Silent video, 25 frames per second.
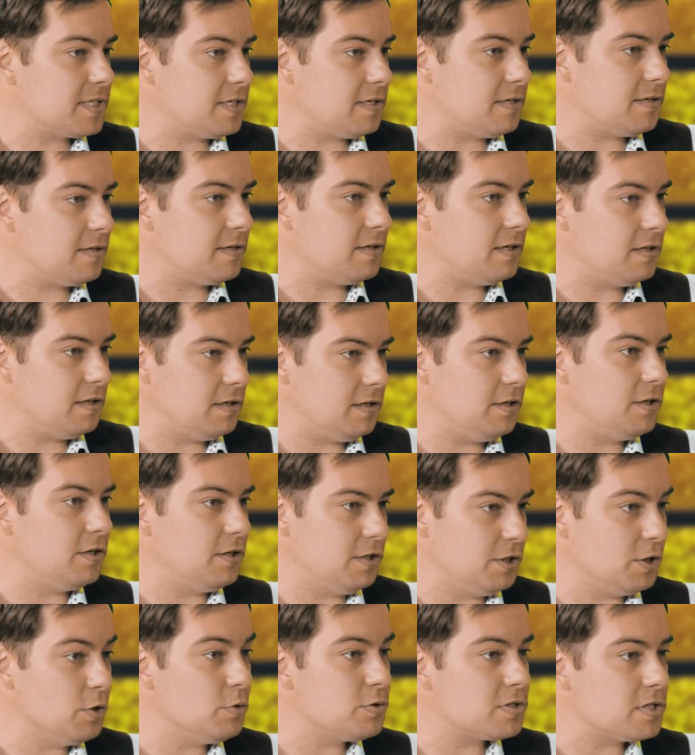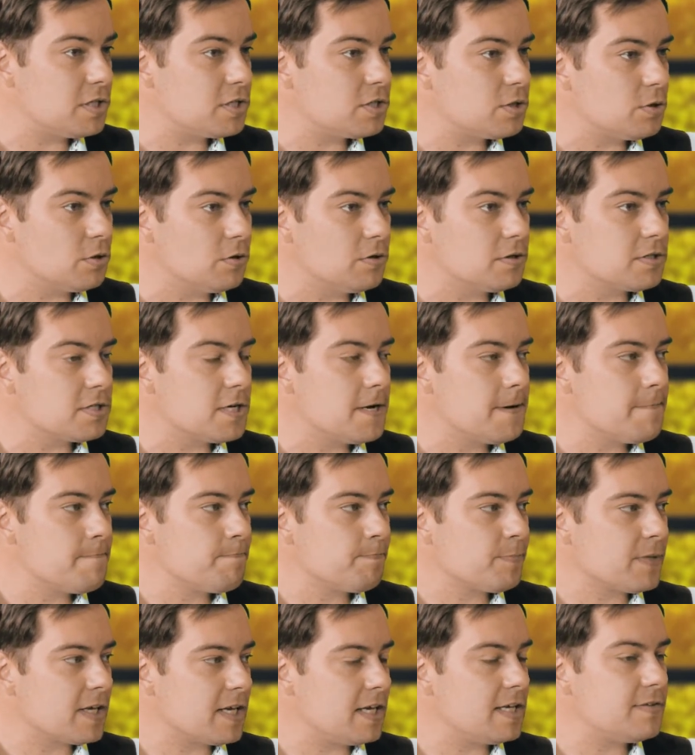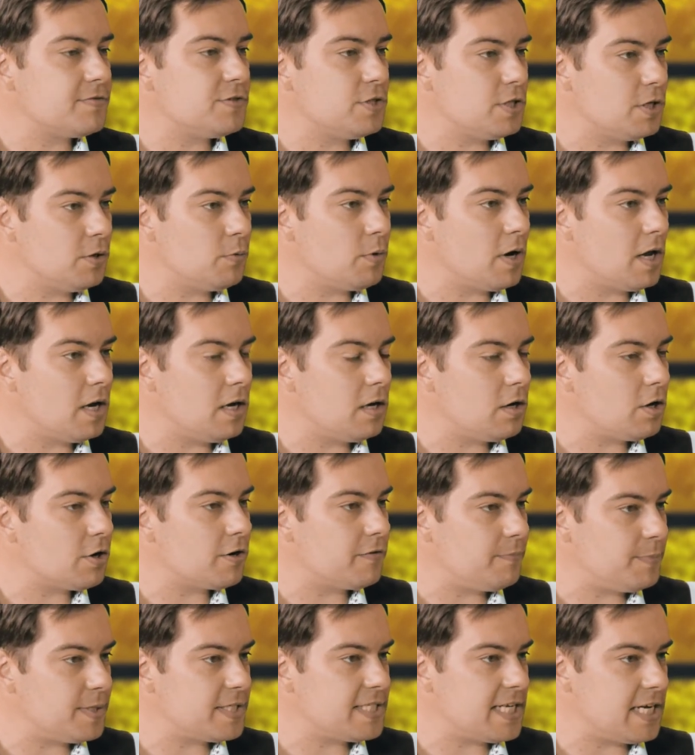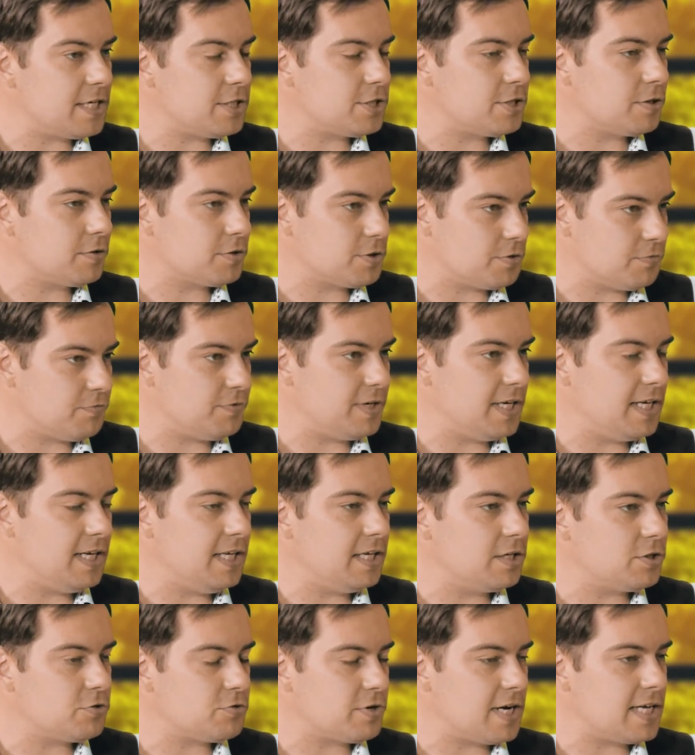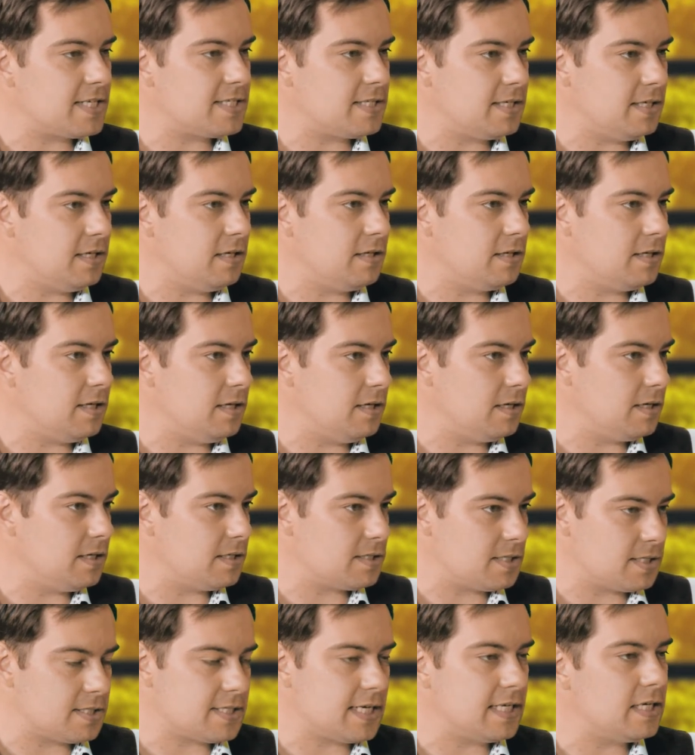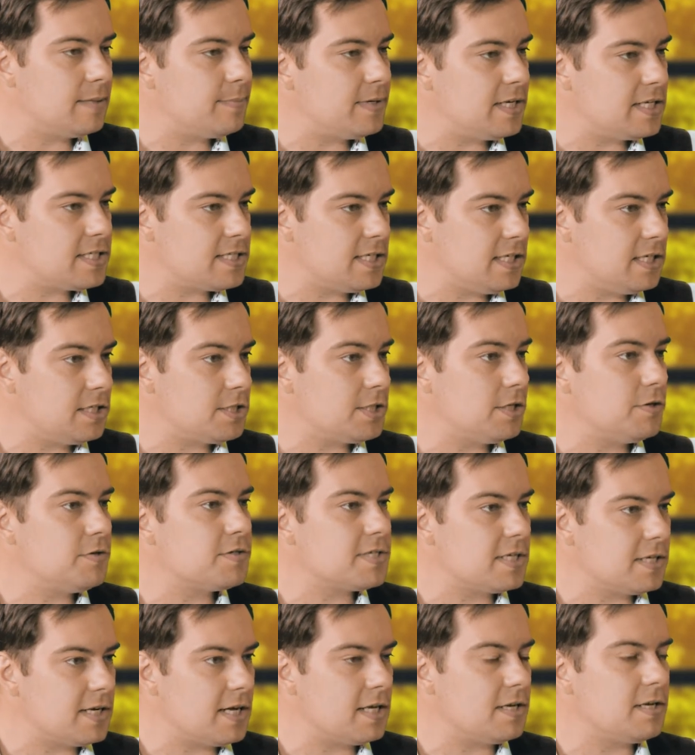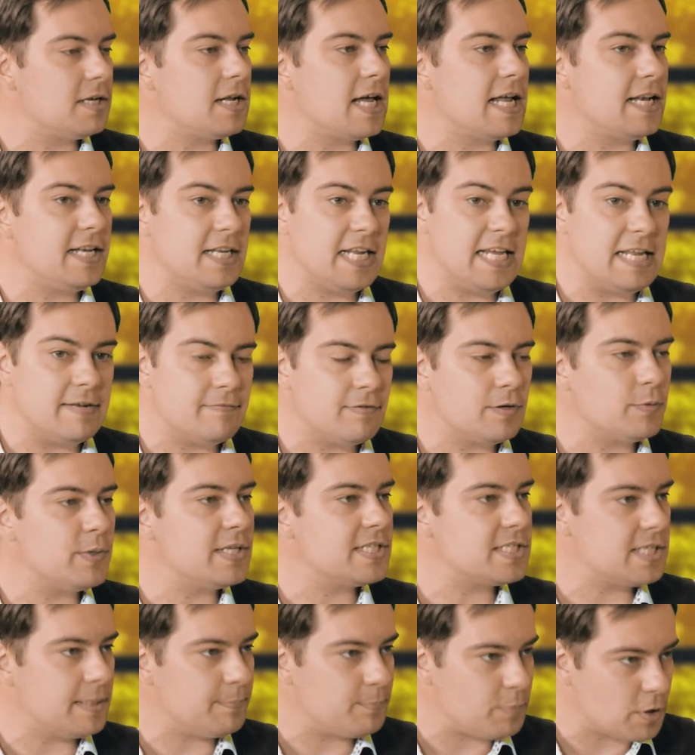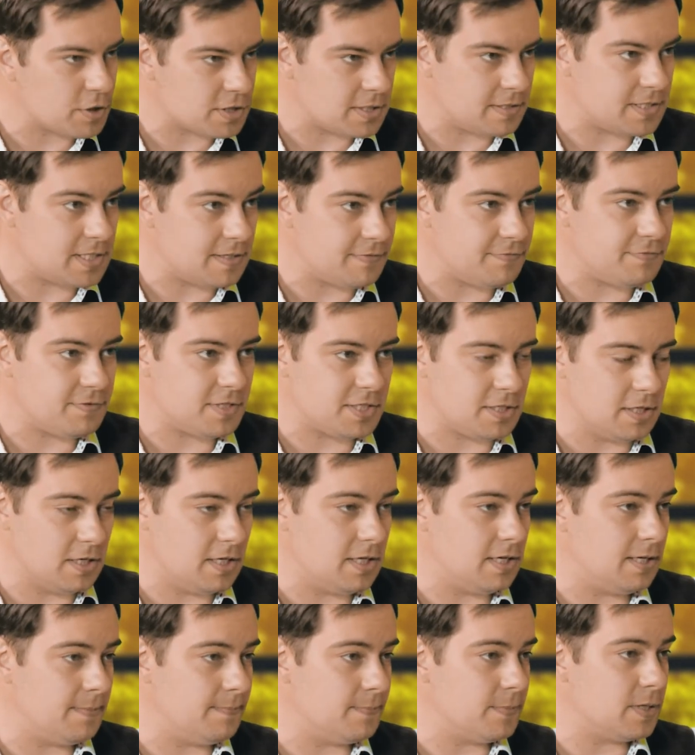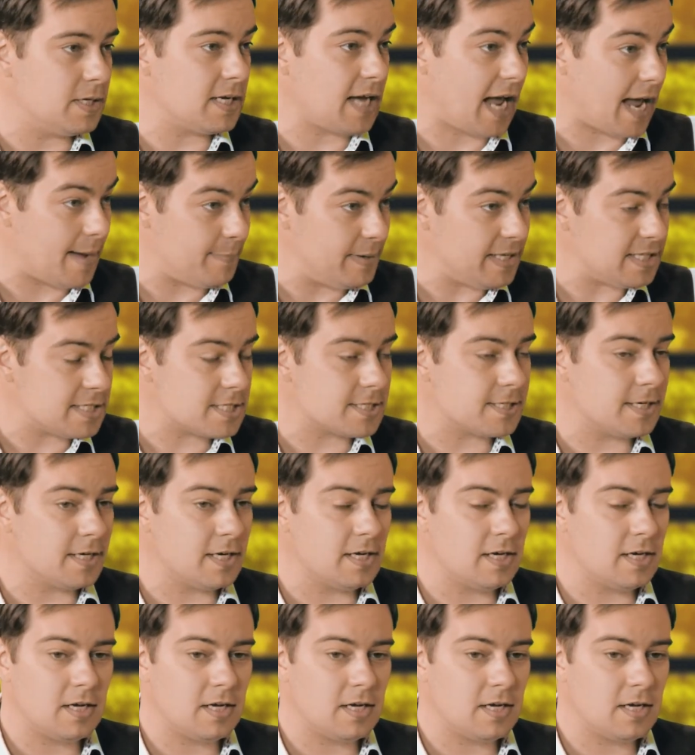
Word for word: can use the stores gives you a lot of potential to really address the the uh, sustainability issues and, and, and influencing positive um, habits.